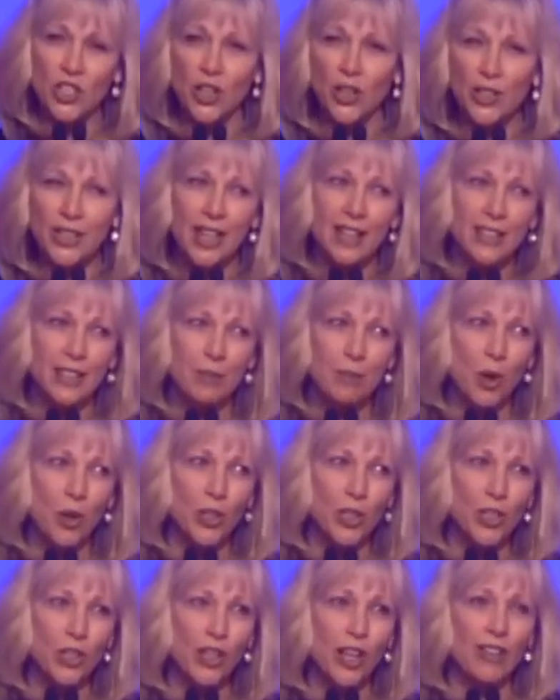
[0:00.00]
a
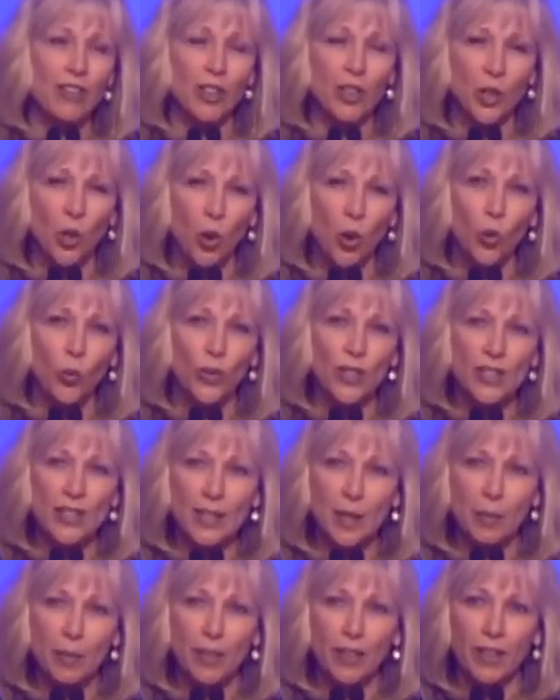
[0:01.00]
testimonial of a goal
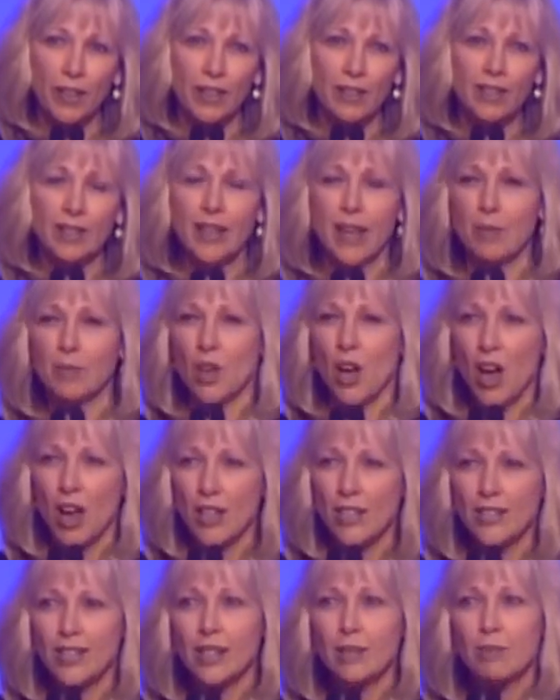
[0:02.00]
recipient named
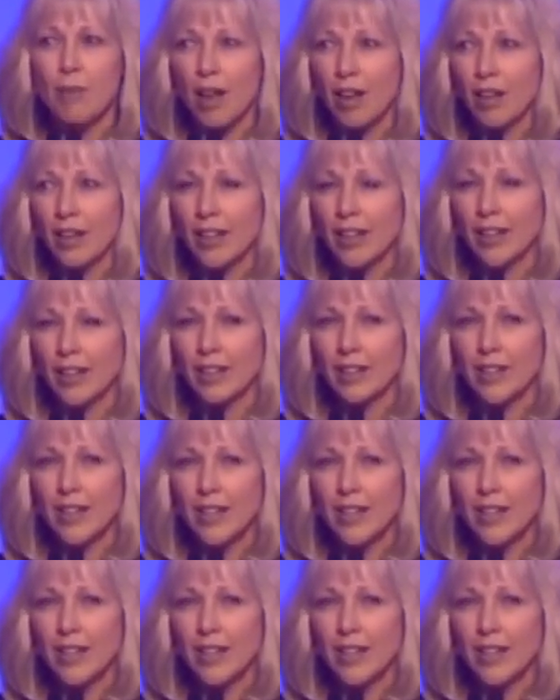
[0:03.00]
Austin Mulligan